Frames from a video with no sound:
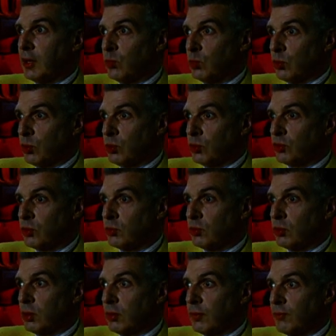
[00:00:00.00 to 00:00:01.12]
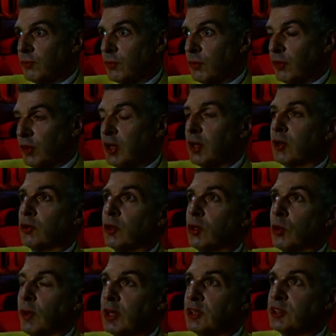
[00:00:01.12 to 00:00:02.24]
would think that
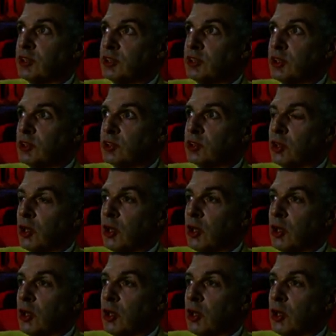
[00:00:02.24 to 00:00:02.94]
Oasis's